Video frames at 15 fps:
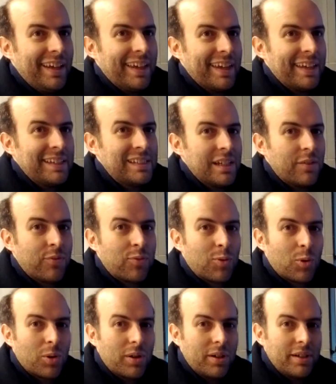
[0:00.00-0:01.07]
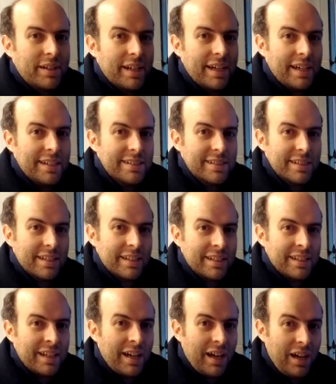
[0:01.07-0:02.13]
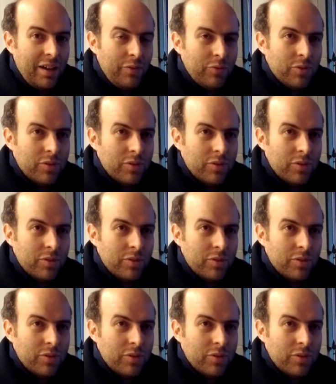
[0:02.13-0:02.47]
is it four days and a half?